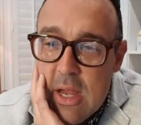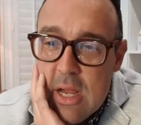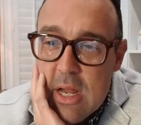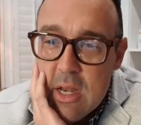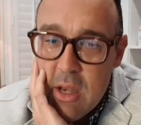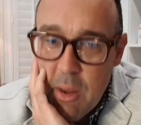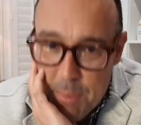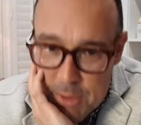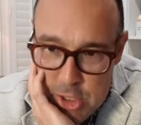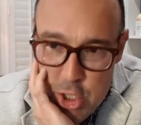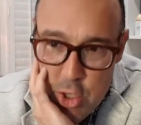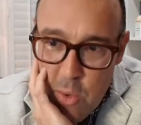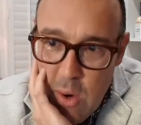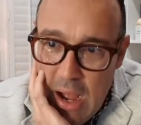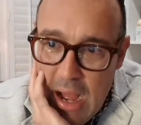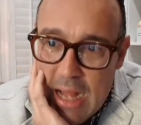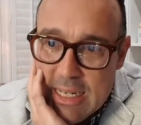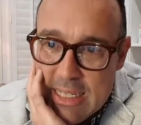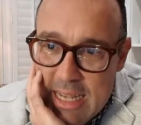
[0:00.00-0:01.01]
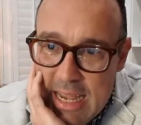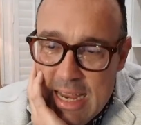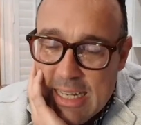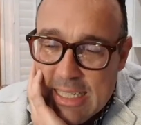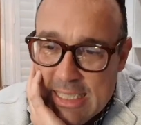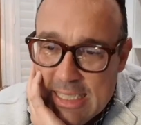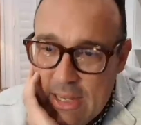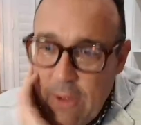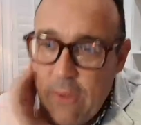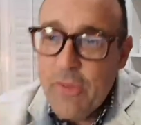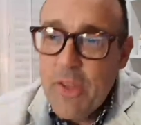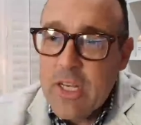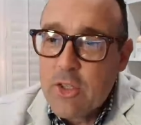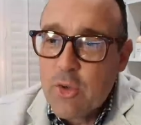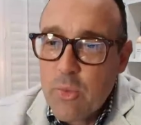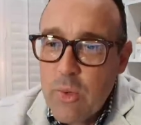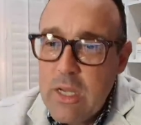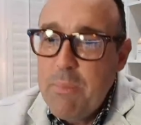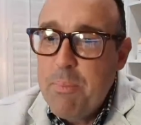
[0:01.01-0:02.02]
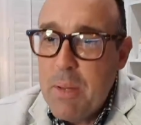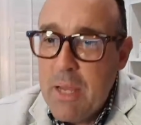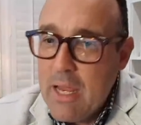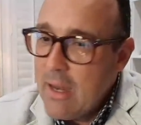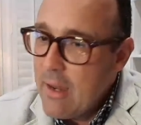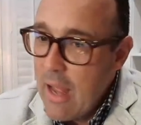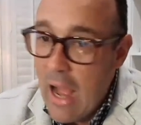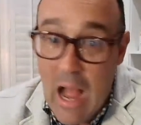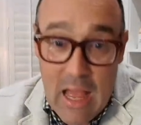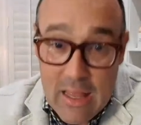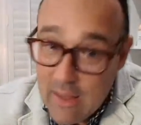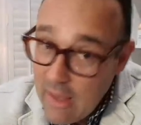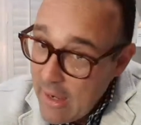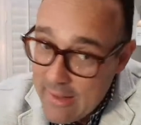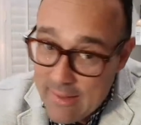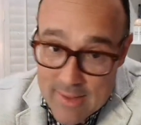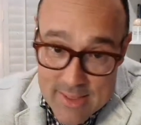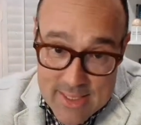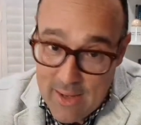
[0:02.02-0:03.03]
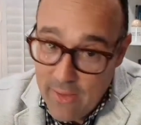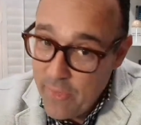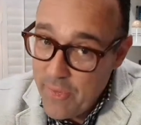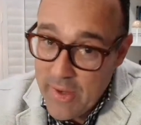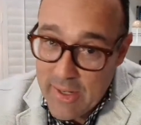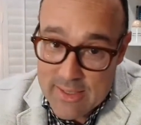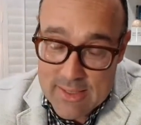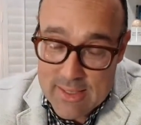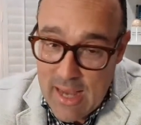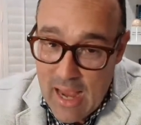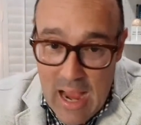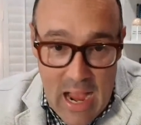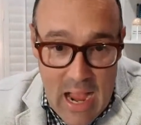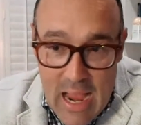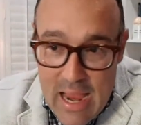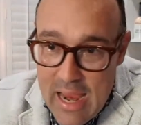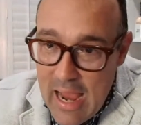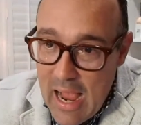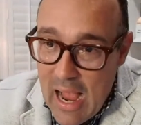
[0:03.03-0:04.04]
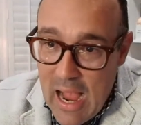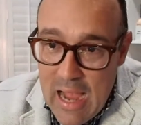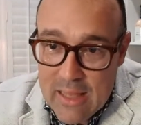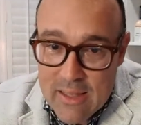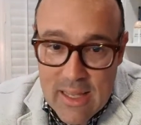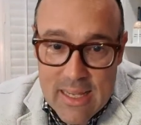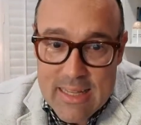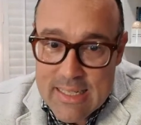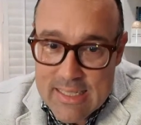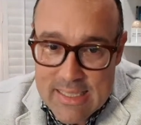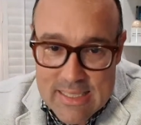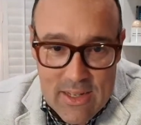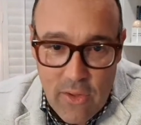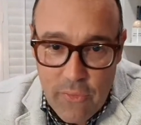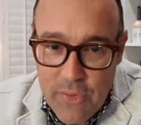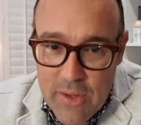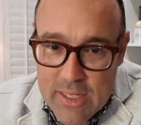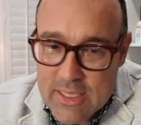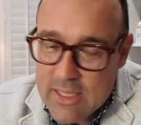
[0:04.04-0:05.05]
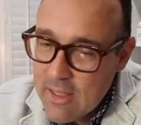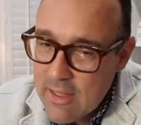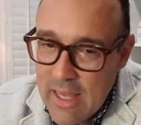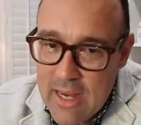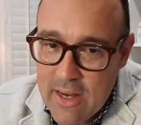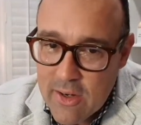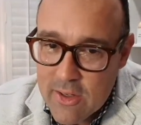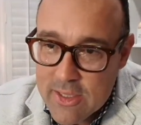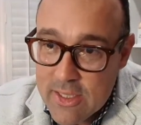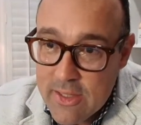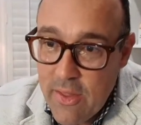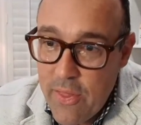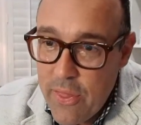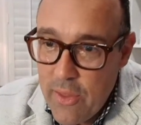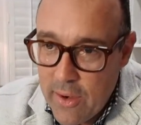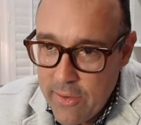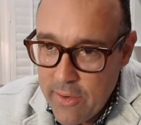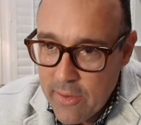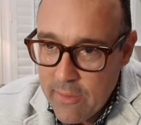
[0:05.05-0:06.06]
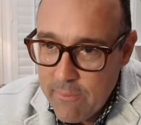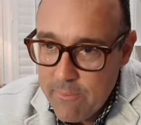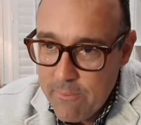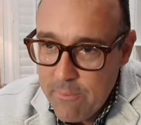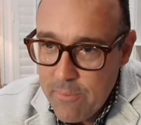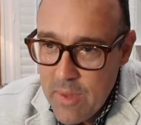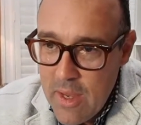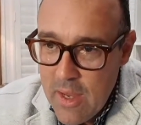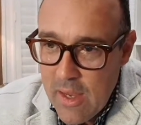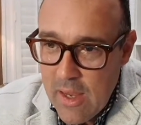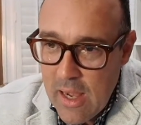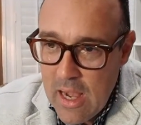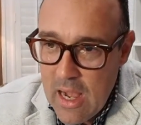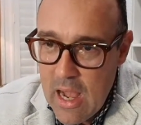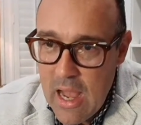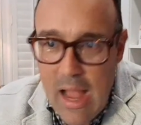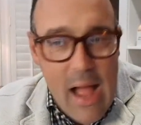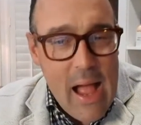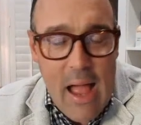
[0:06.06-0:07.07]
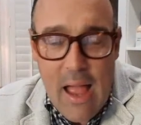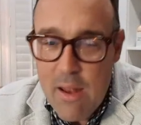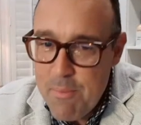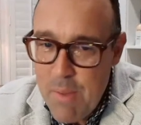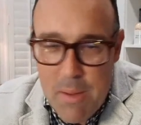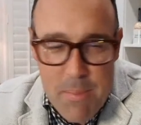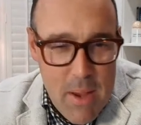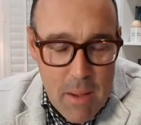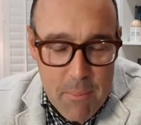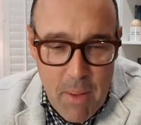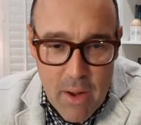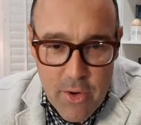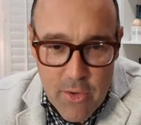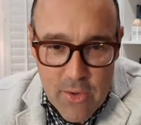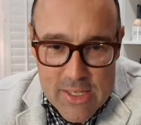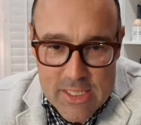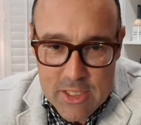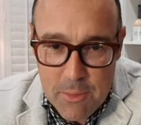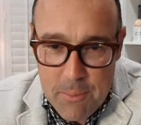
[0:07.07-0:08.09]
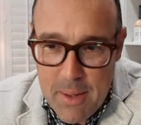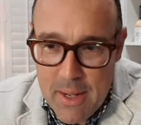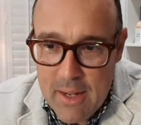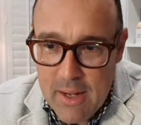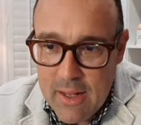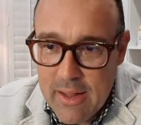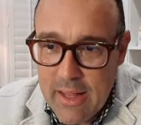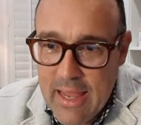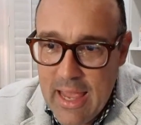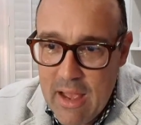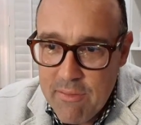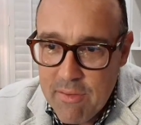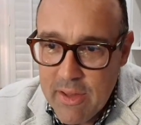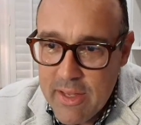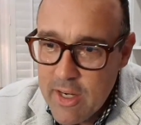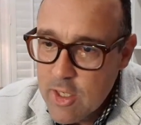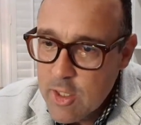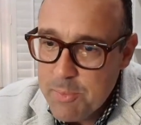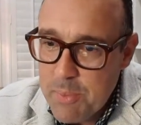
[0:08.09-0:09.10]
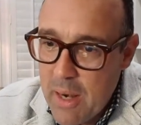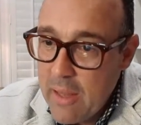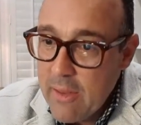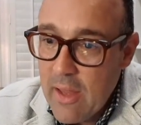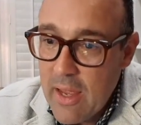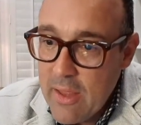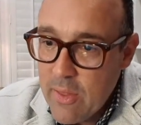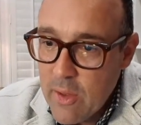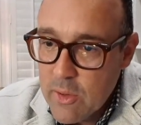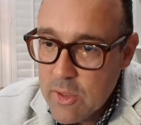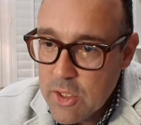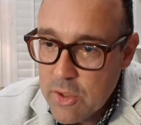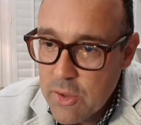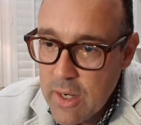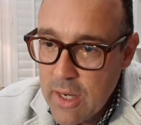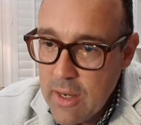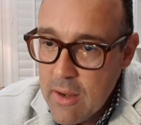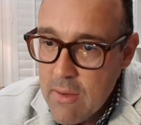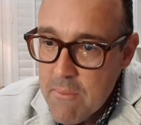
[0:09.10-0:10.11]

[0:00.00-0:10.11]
Number two, hot take, Celtics repeat. I like the Celtics. I like the Celtics, the Lakers, and the Thunder. And maybe I'm underestimating the Cavaliers, but I like those three.